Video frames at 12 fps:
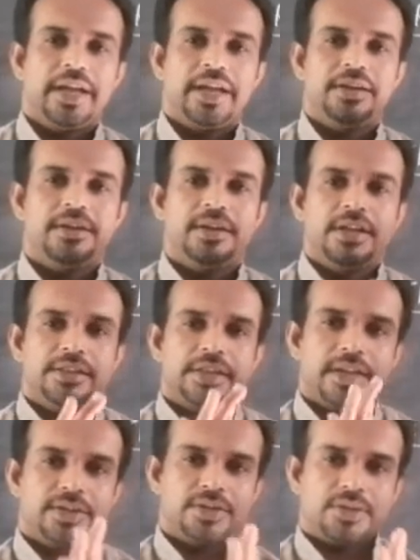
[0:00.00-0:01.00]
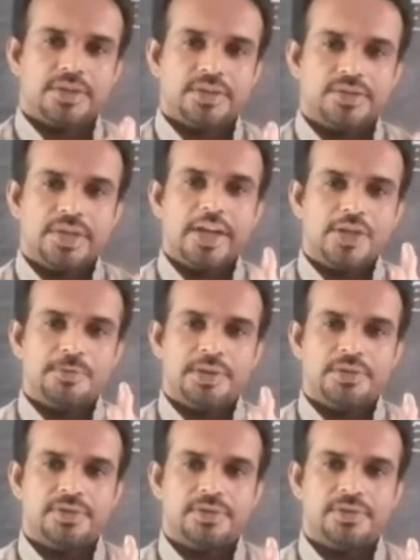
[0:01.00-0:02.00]
And that
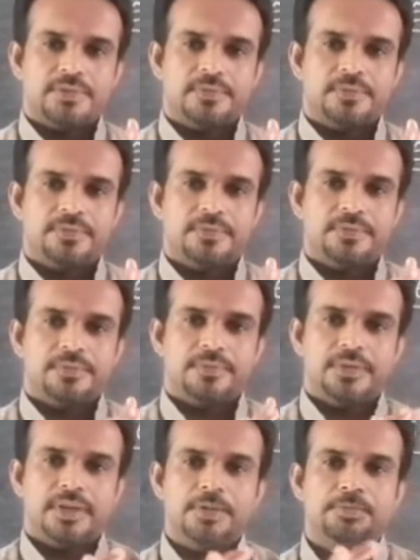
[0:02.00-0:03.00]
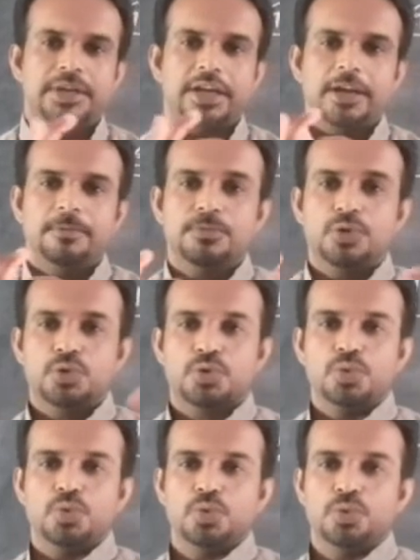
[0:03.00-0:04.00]
statement, it became
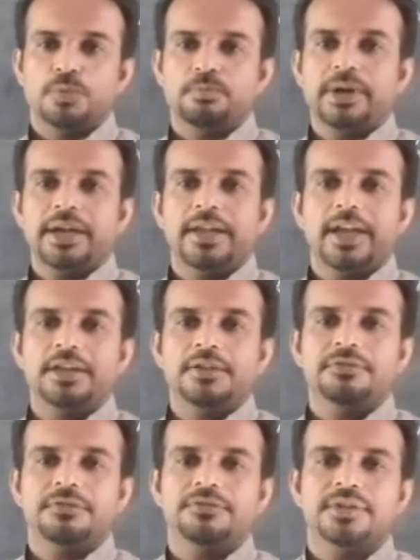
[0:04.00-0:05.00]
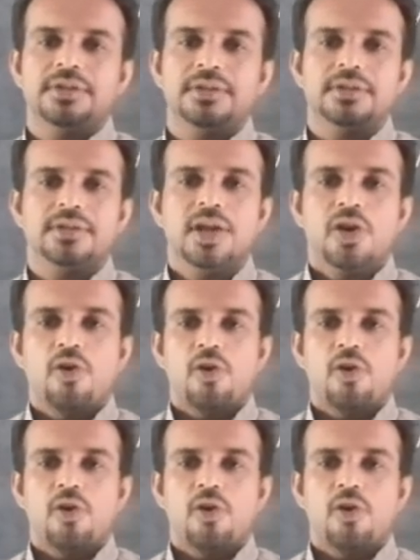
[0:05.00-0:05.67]
true by 1950.